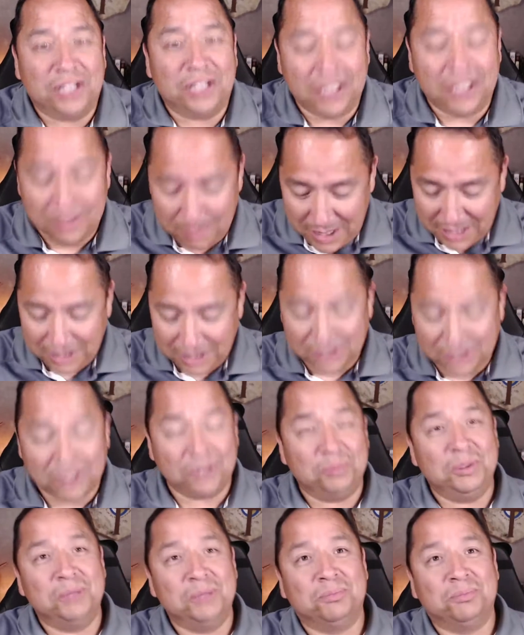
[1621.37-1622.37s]
manage other
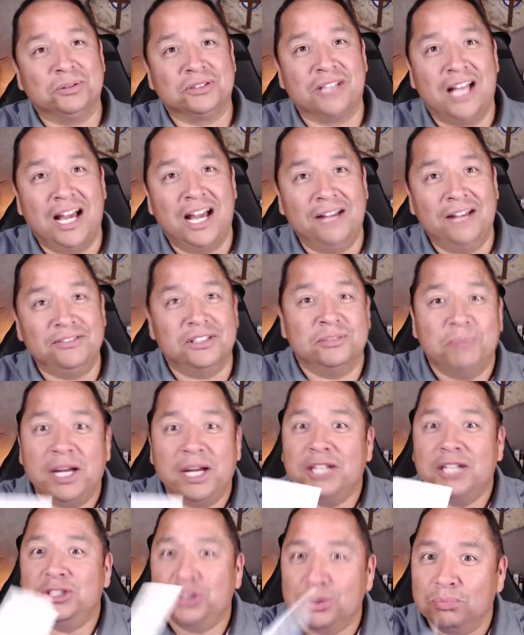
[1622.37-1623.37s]
people's lives has
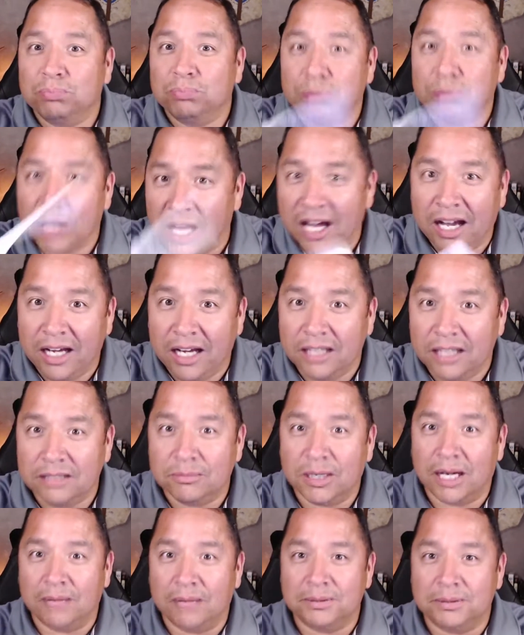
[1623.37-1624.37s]
made you blind,
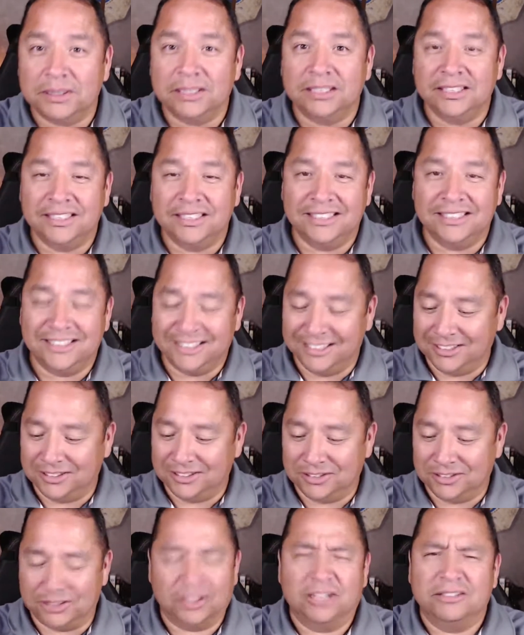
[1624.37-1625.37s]
Bobby. You know,
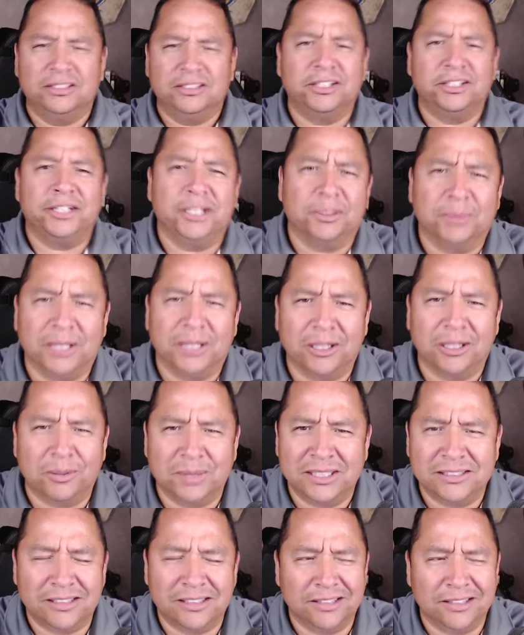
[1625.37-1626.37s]
so you'll hear me
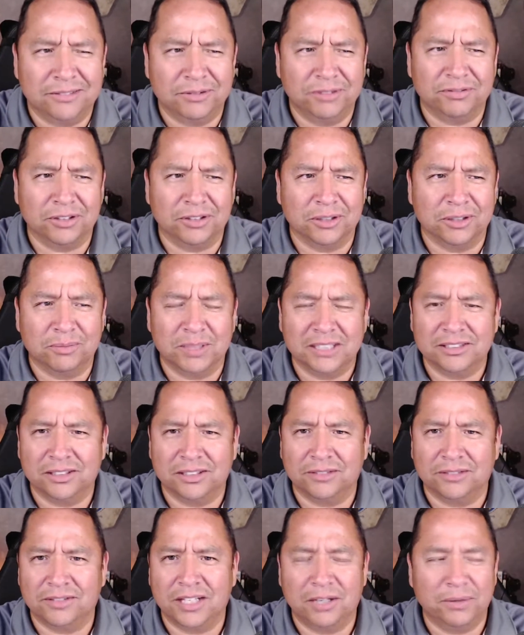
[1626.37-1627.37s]
refer to
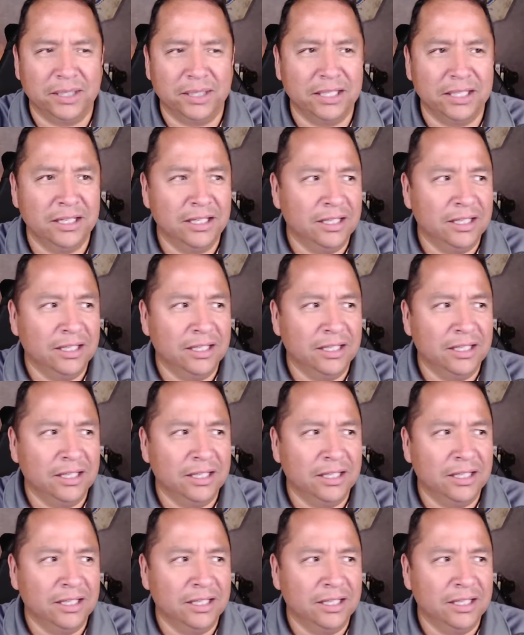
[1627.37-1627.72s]
myself that way.